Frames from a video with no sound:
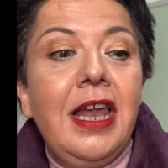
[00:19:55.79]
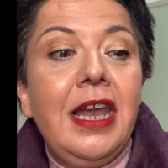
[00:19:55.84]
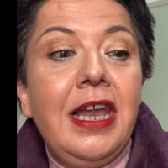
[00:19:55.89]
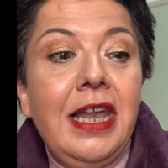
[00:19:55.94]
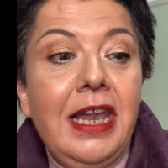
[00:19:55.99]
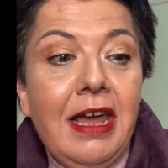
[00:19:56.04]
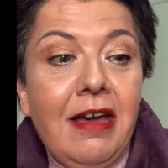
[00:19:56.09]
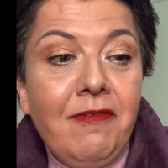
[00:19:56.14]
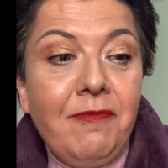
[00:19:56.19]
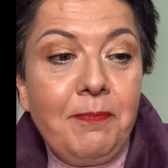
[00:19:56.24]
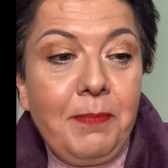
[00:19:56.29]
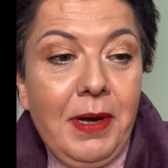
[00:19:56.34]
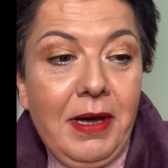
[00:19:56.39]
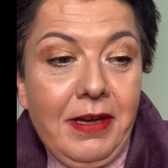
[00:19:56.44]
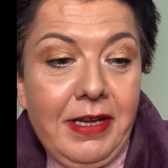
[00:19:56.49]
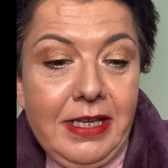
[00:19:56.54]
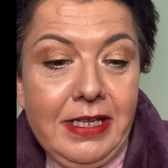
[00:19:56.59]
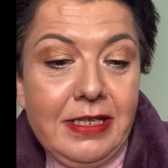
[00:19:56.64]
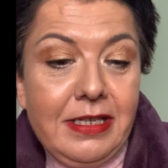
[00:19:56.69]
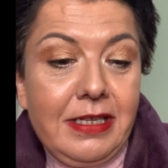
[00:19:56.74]
Love
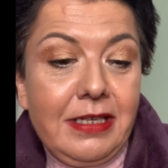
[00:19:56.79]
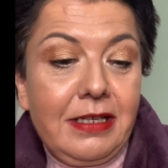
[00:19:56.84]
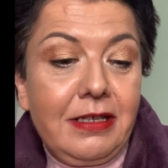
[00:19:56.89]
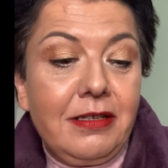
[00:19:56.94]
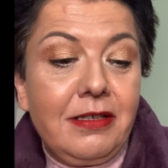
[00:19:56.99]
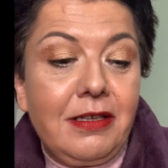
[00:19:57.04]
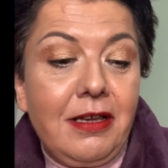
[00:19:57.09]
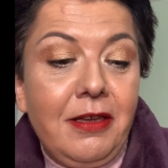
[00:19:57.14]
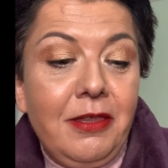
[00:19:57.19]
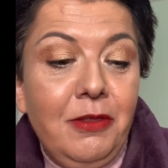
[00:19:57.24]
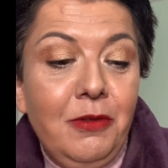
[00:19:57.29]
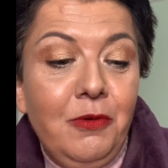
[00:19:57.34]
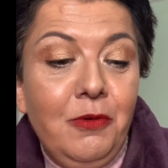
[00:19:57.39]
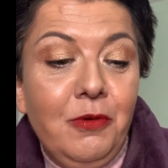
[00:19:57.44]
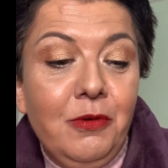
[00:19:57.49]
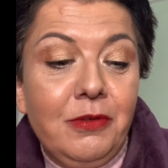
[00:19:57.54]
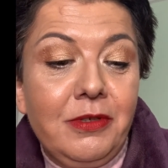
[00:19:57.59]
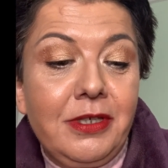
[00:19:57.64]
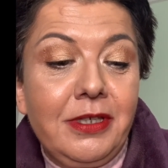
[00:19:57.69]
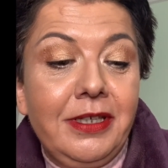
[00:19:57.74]
Bite, because I
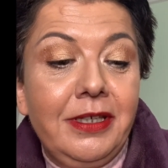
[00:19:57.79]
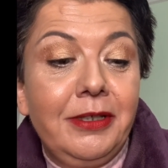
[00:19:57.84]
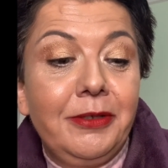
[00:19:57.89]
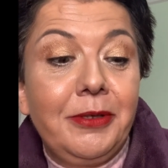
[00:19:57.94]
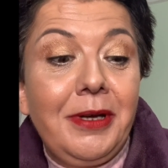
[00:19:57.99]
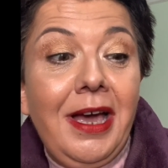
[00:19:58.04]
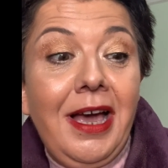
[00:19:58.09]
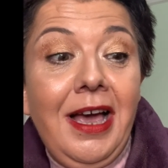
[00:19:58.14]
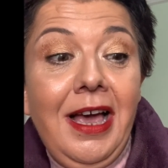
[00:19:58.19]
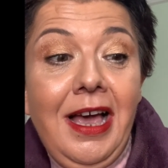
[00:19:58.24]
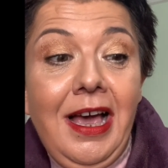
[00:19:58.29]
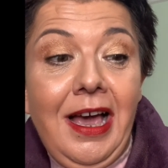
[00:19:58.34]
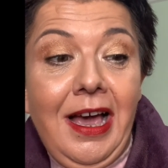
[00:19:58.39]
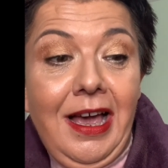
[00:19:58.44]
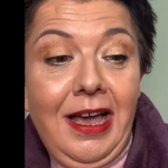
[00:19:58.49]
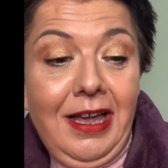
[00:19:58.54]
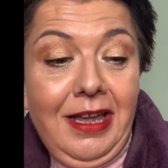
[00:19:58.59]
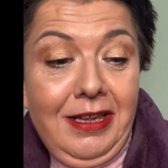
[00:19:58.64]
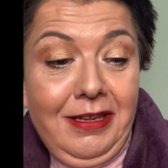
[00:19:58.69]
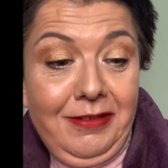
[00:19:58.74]
thought,
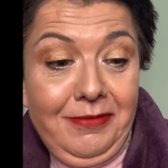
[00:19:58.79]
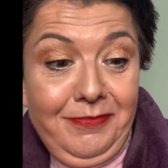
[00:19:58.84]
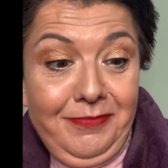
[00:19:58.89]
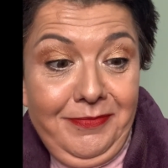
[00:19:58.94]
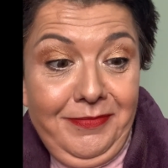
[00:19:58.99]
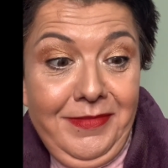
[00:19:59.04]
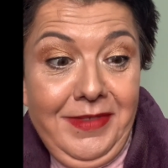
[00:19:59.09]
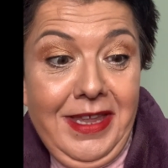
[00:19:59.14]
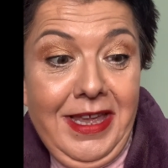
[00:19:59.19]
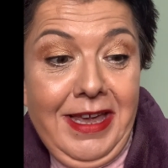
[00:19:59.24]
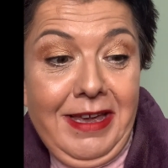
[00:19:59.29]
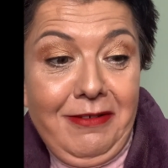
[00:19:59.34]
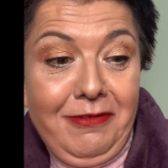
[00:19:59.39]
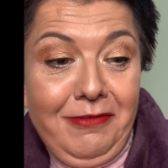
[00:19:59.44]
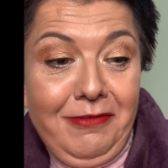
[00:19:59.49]
now,